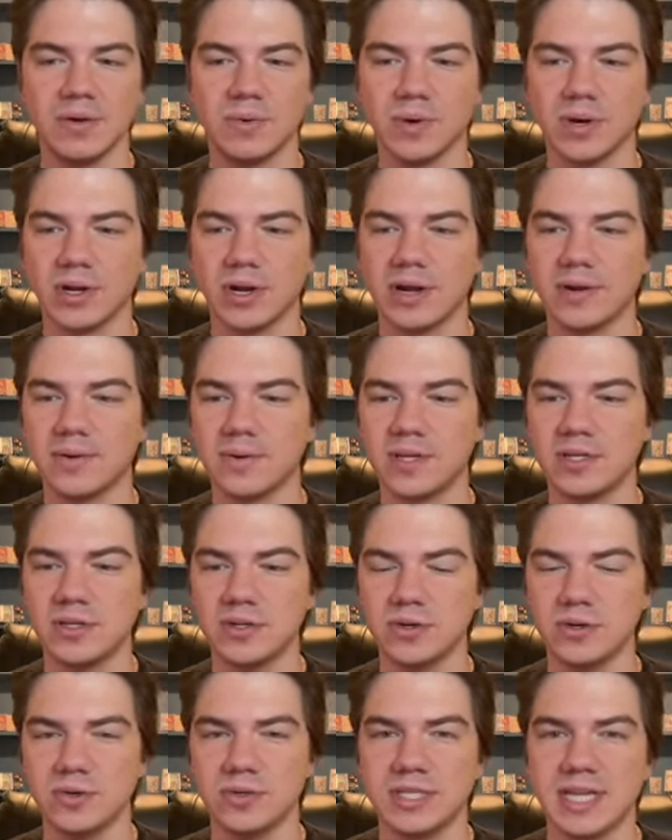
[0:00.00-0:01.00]
We're going
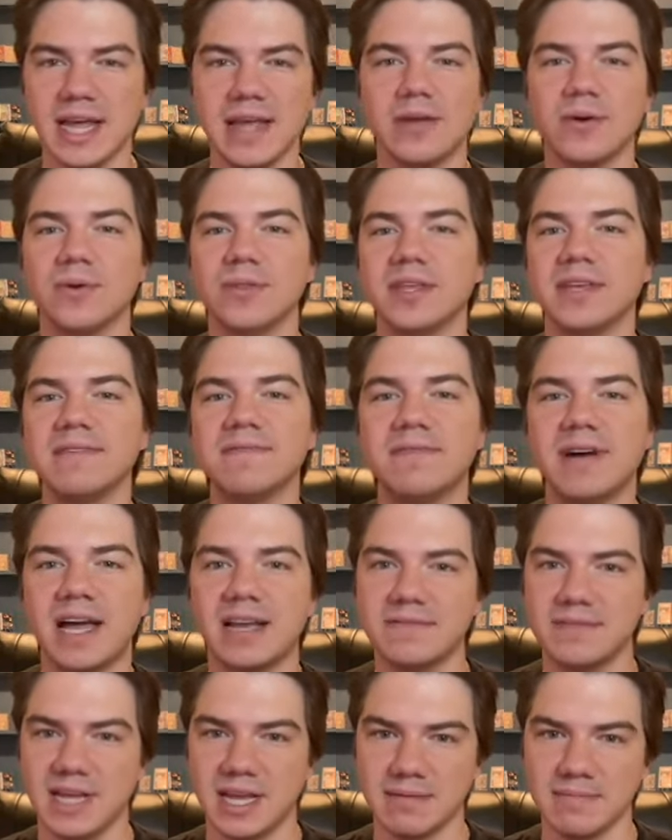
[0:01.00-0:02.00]
to take only
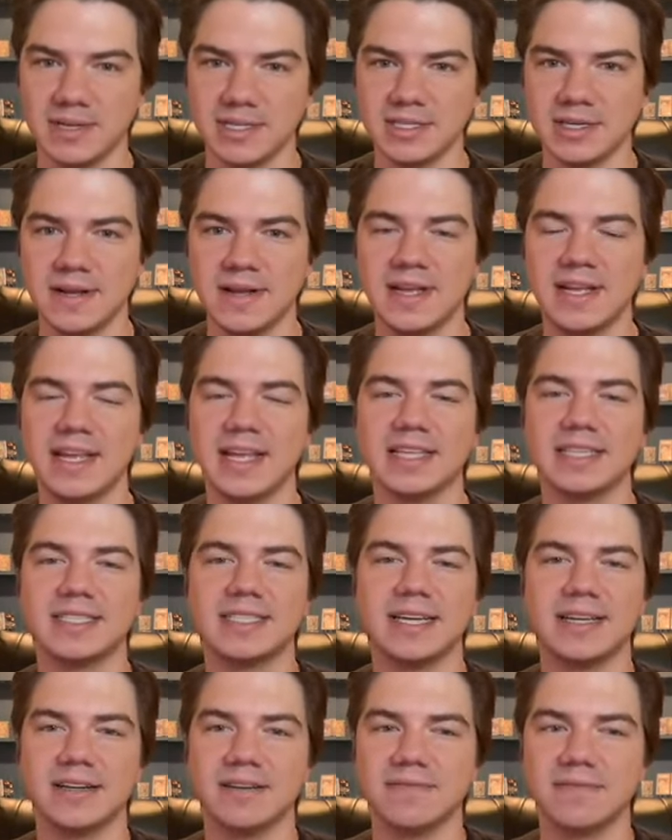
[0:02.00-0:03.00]
five damage
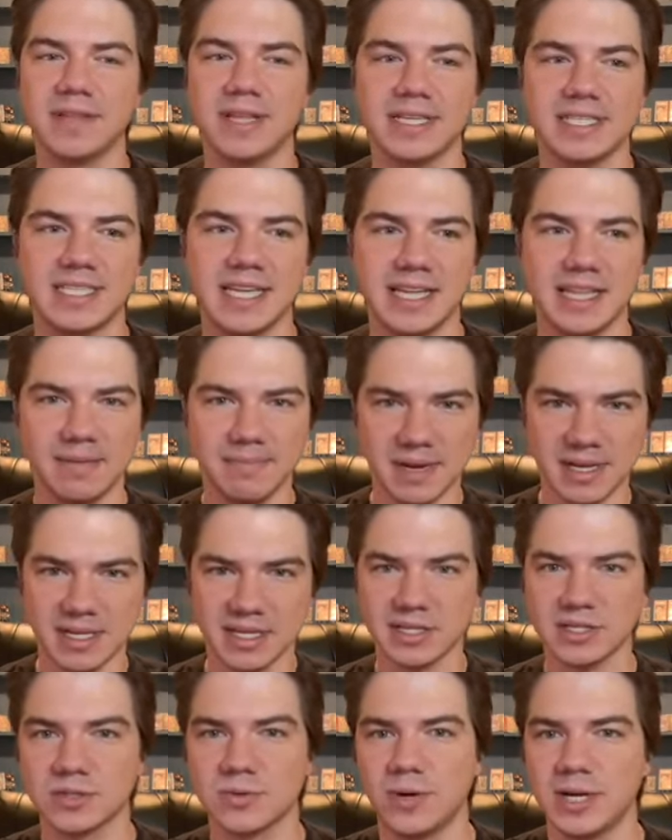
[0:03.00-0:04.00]
instead of, let's say they made
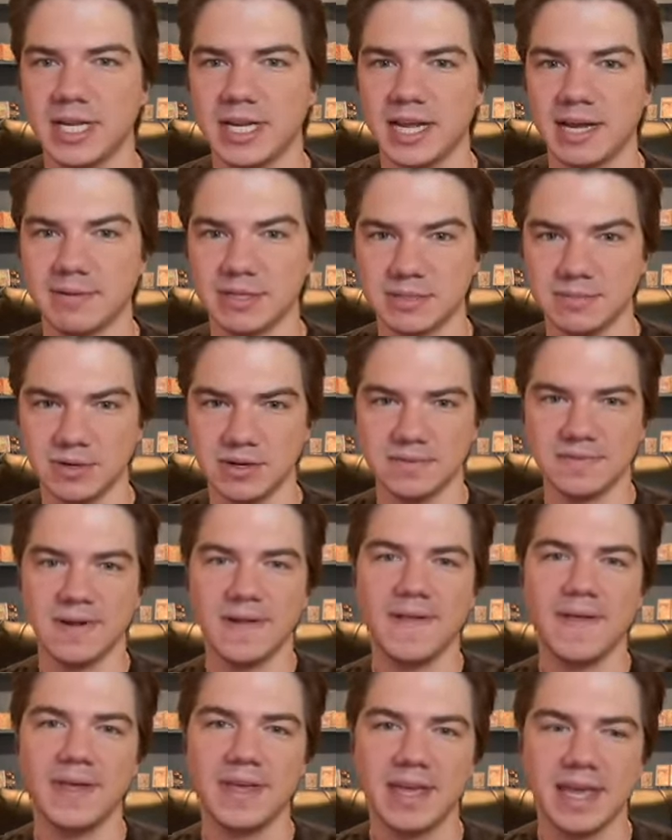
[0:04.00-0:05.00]
like a 20 damage move.
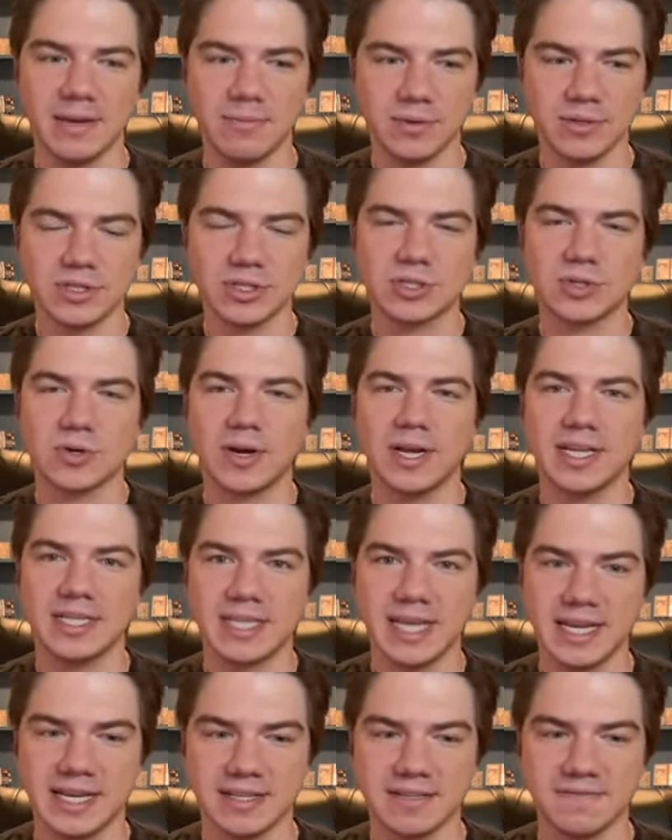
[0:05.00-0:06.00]
Hey, we'll destroy it,
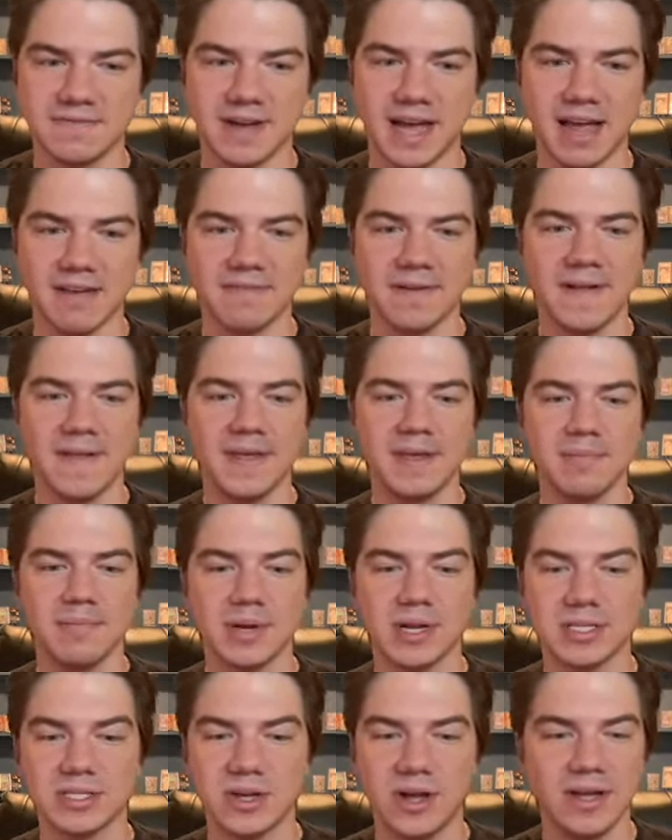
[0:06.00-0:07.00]
take it to five.
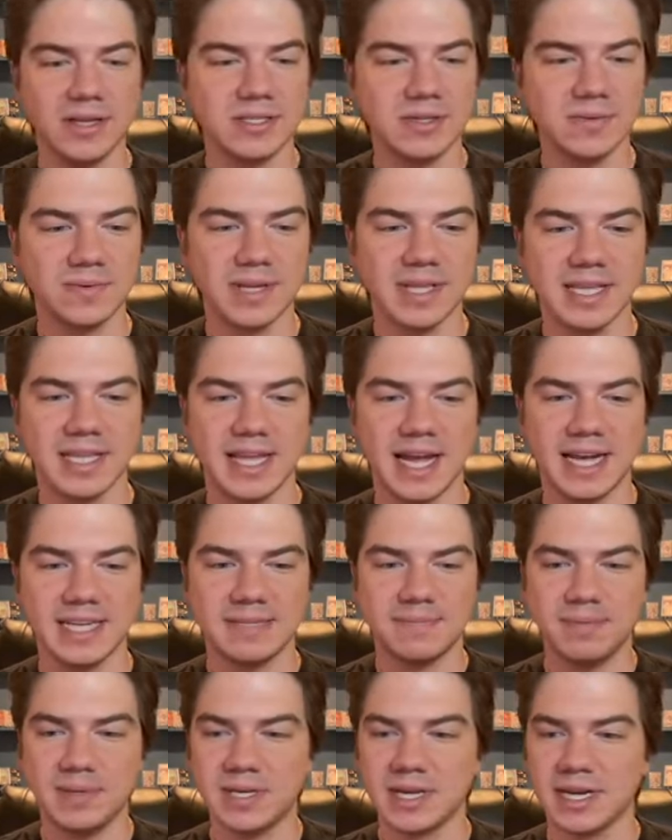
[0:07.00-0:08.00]
But it's also really
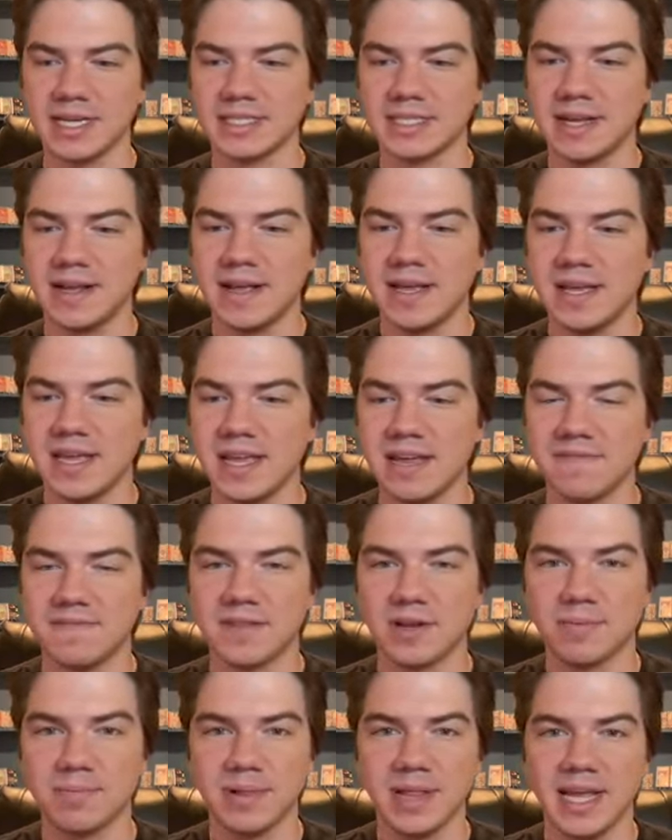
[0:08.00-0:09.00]
nice because if
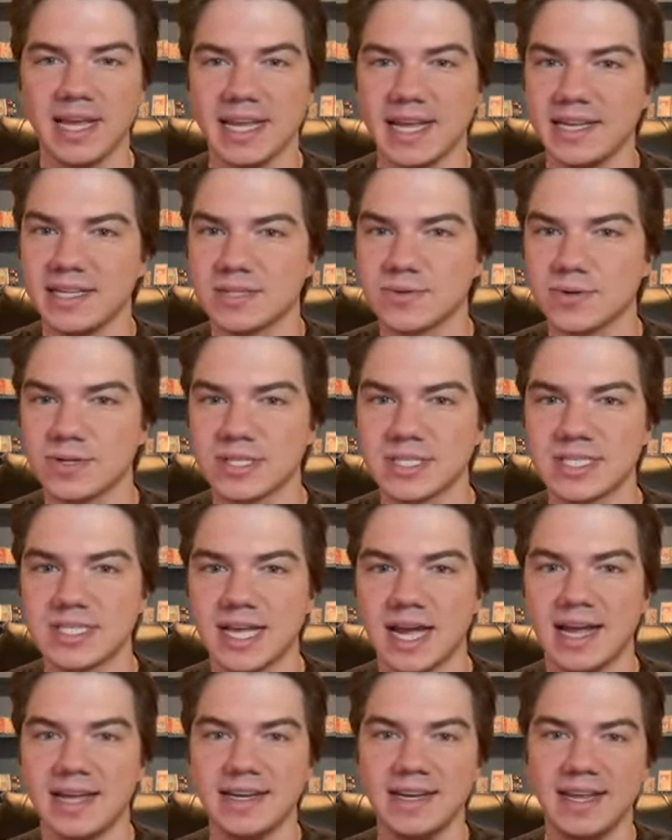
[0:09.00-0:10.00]
they're playing any sort of
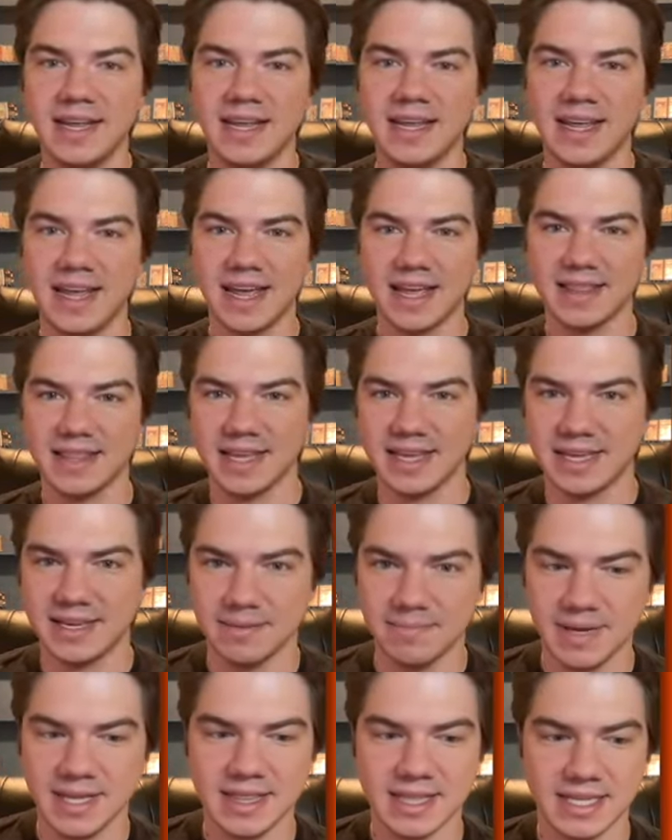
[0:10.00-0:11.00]
stun and they
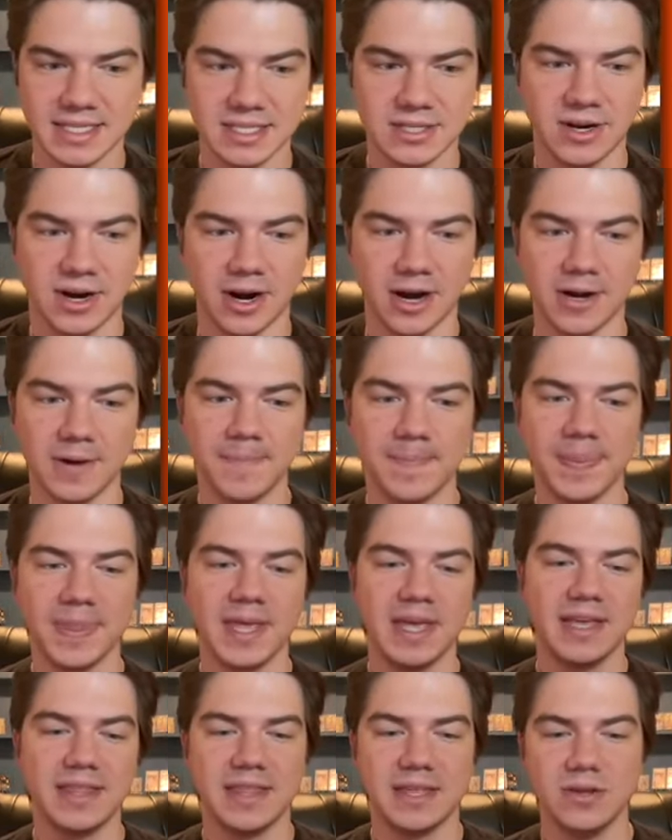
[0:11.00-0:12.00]
commit this card,
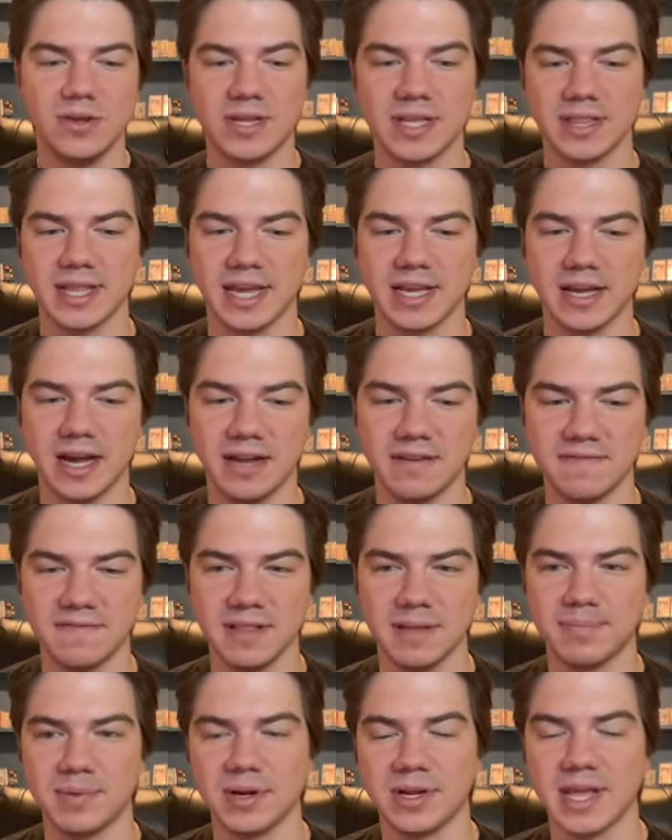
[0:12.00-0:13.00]
then you can like
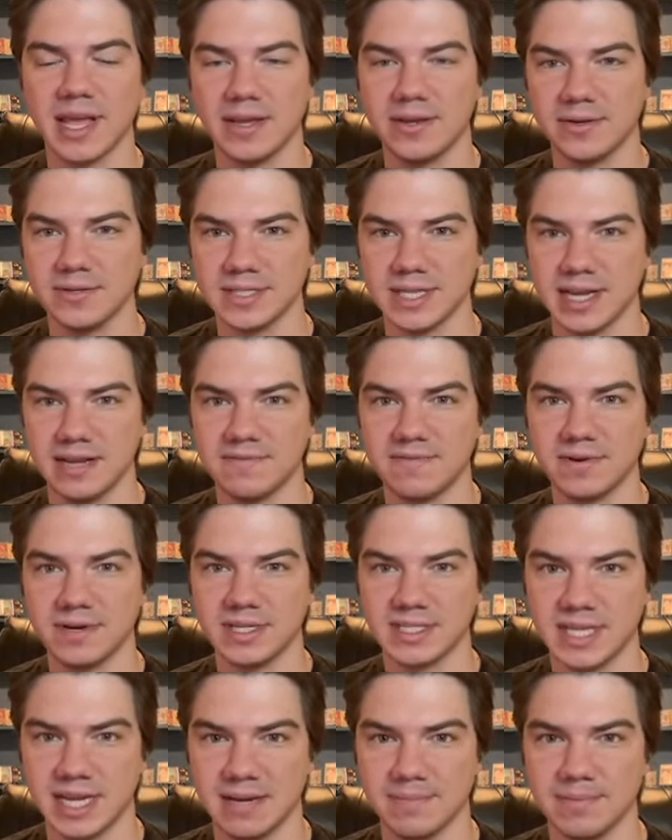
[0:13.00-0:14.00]
unflip your Keiko's Aid, for
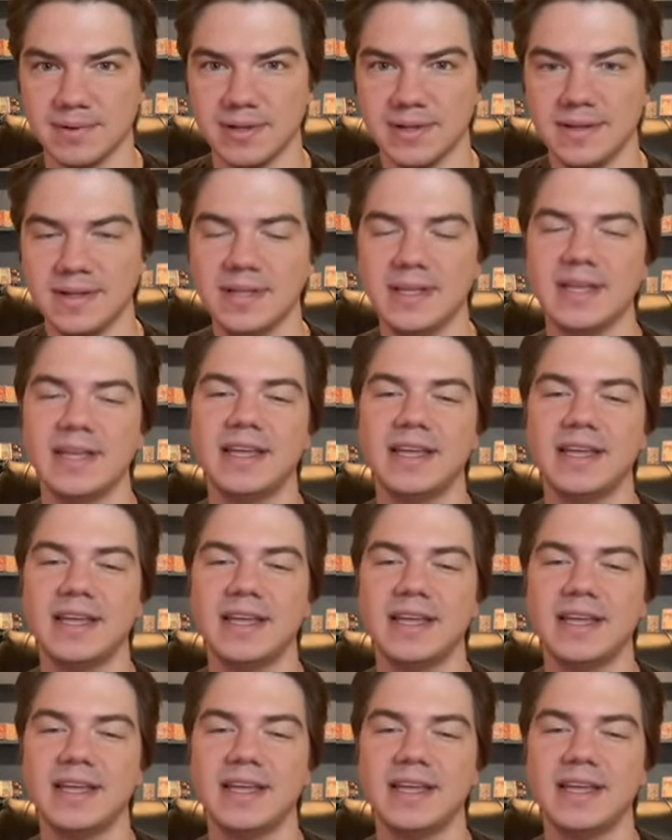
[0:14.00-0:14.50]
example.